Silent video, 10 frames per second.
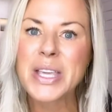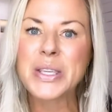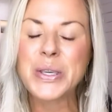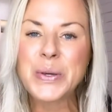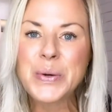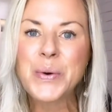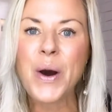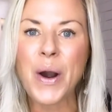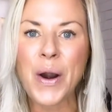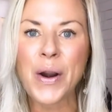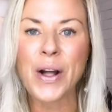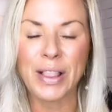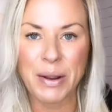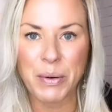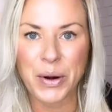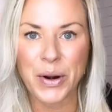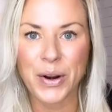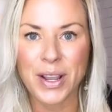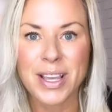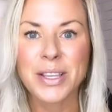You are a light worker.